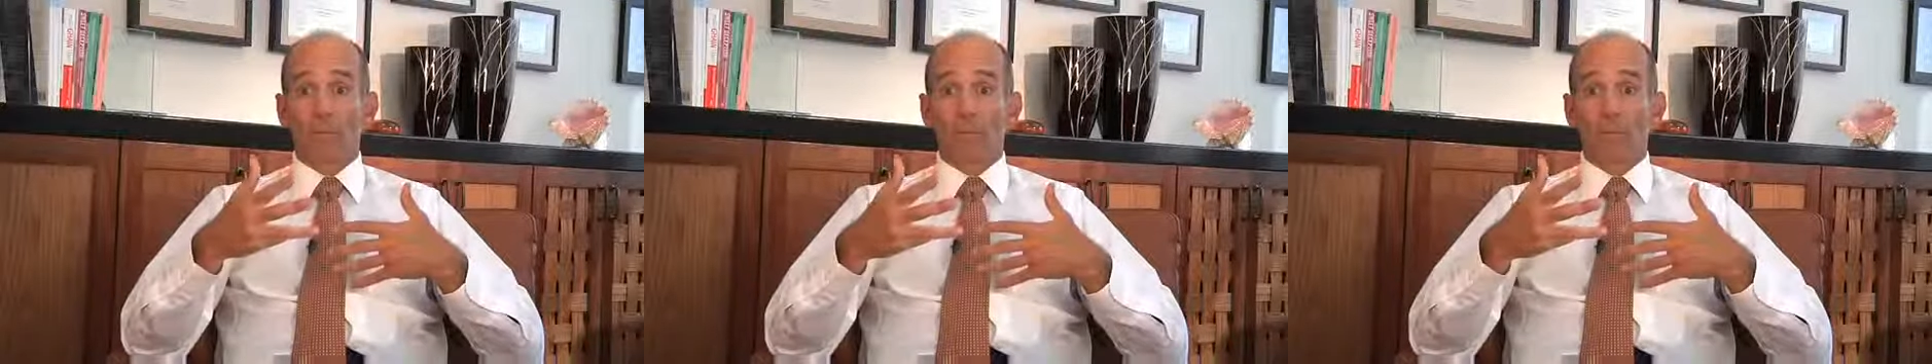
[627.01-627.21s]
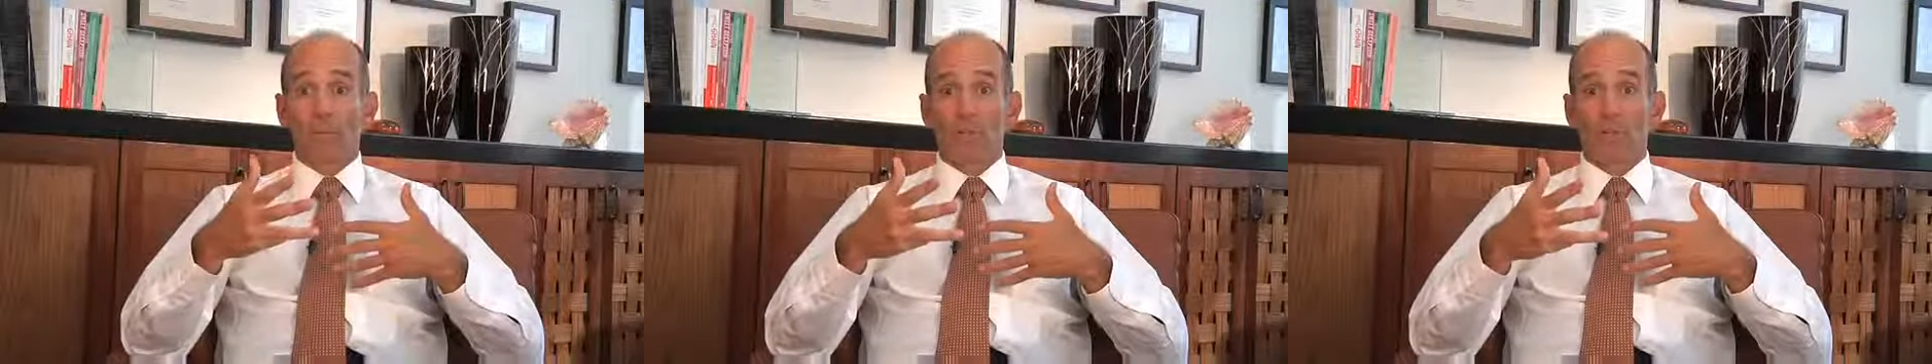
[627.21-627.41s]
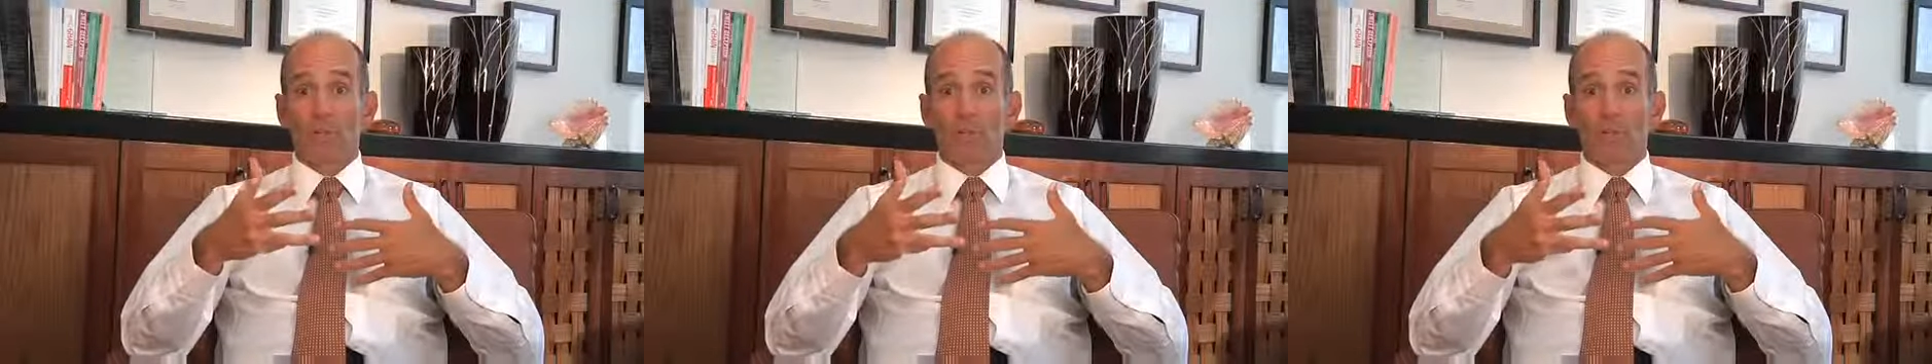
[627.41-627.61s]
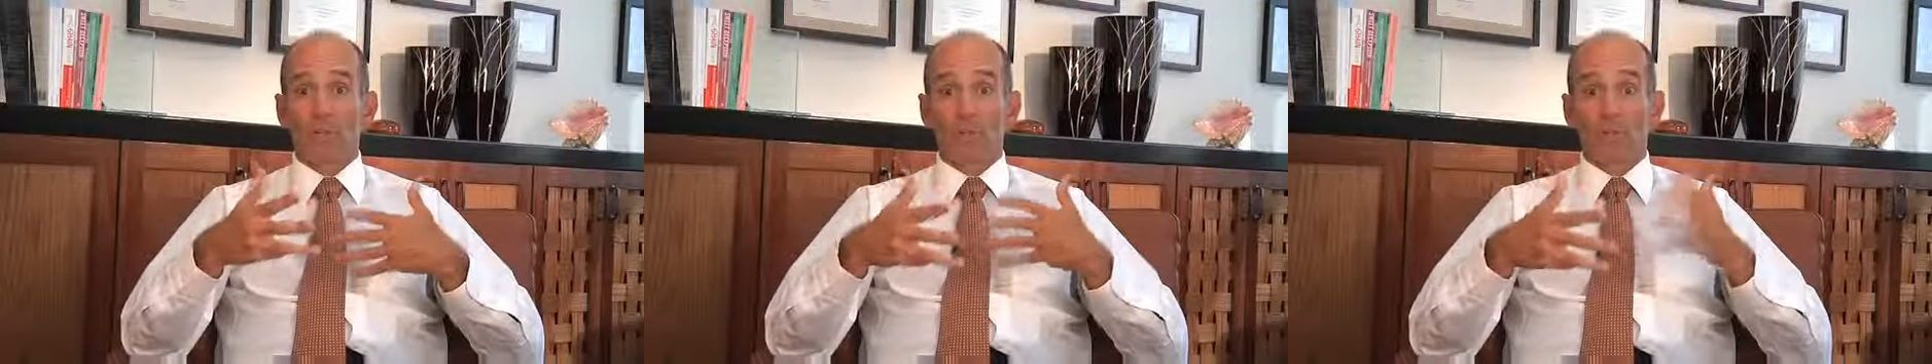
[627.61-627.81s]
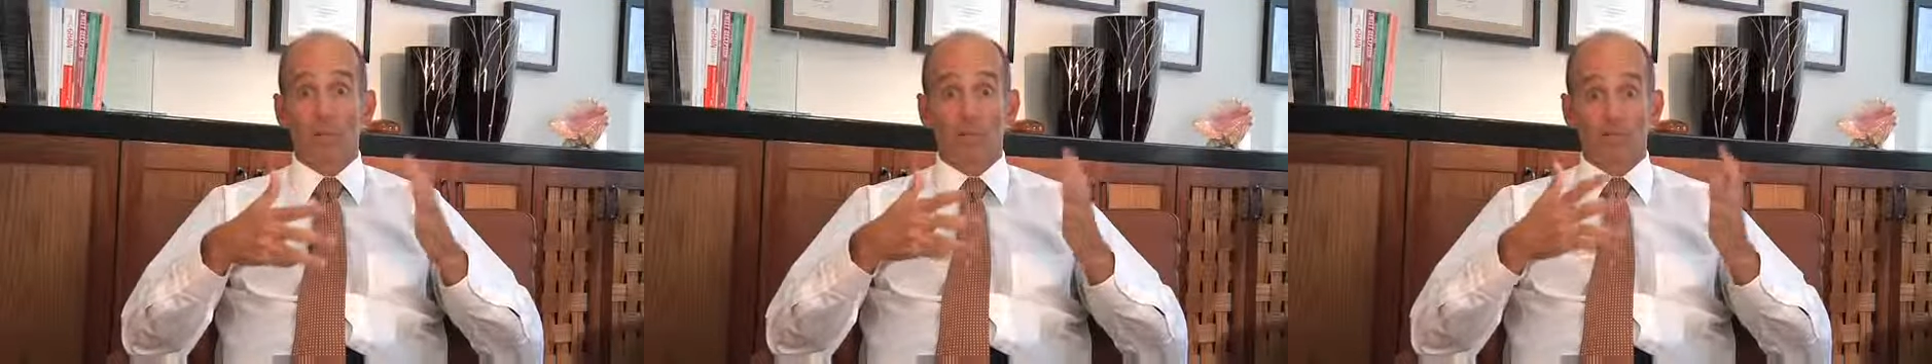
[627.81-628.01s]
are in soy that I
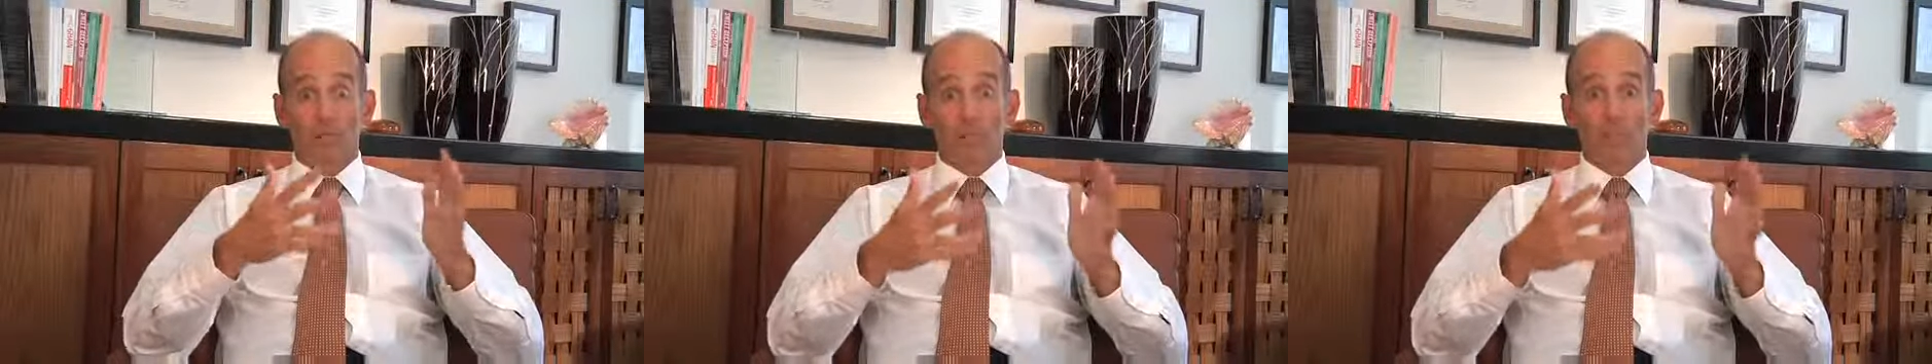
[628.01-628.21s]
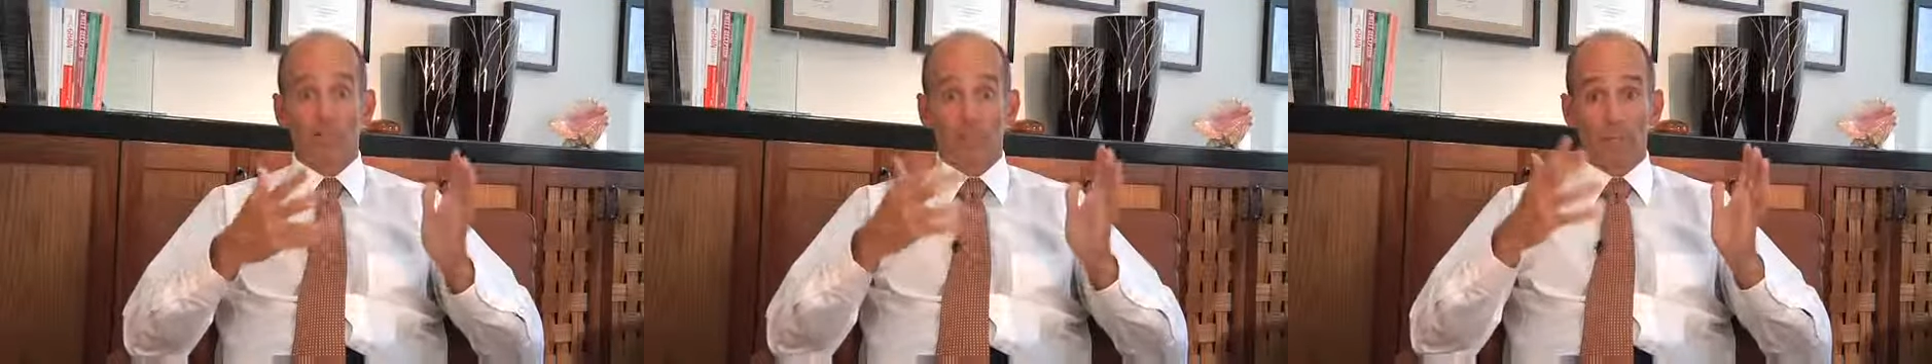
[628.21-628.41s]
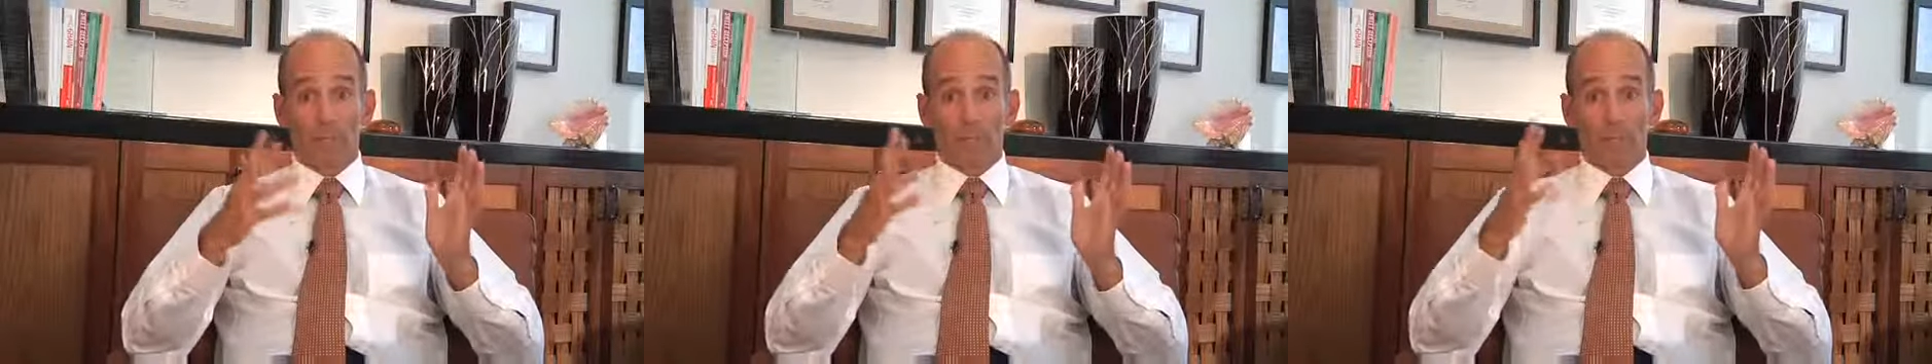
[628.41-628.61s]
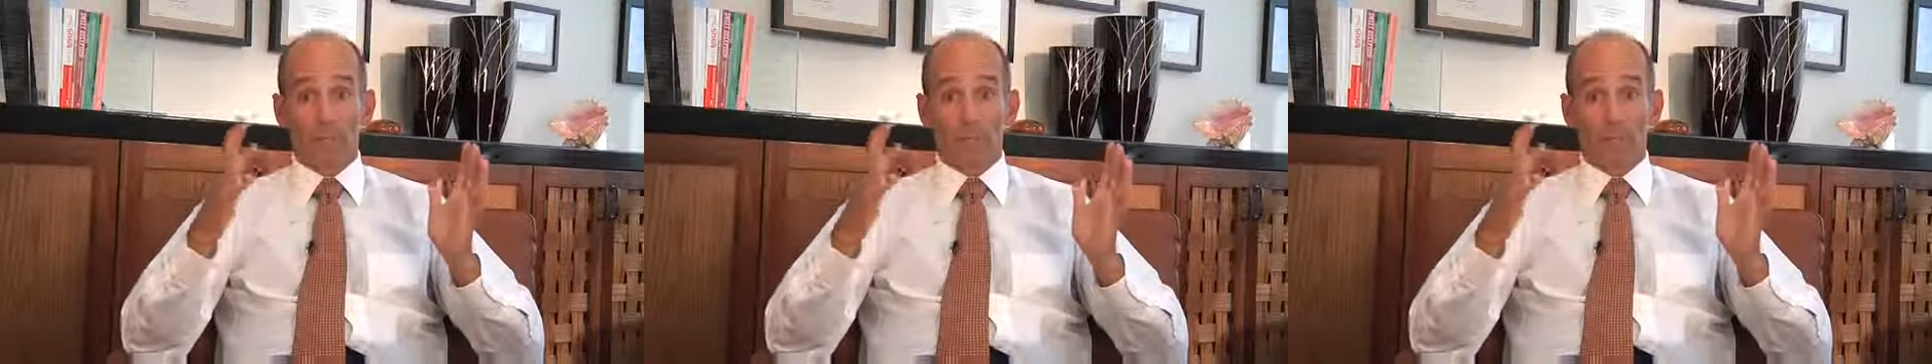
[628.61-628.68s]
mentioned that are